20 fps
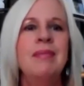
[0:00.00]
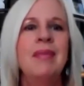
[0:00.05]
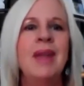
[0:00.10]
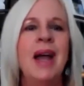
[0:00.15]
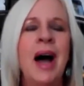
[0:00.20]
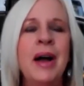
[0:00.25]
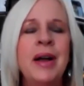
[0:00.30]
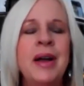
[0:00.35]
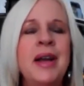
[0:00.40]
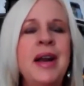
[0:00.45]

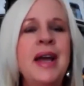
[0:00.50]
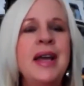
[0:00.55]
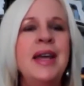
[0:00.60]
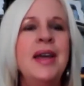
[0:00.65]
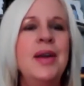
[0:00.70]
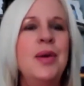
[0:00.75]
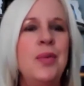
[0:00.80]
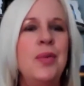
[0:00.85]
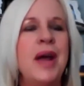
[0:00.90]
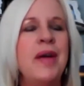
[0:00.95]
how can I
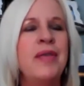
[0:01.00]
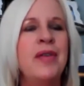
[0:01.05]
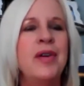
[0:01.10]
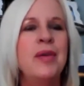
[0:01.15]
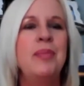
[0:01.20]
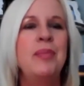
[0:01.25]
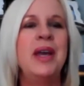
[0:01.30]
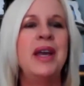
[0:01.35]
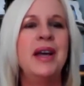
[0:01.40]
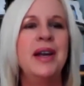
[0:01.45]
get away
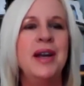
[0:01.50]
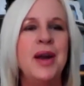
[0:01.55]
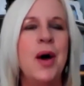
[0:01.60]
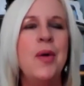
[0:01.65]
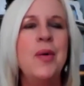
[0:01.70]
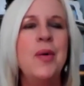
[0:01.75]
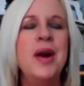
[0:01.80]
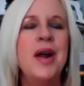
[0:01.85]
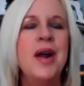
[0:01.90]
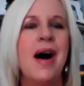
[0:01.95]
from being a
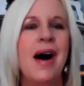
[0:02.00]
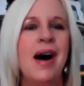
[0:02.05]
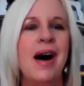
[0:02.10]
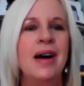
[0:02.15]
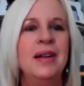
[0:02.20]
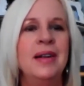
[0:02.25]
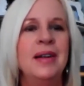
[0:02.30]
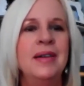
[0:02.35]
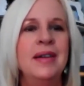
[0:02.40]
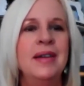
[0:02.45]
know it
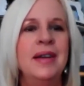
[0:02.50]
all?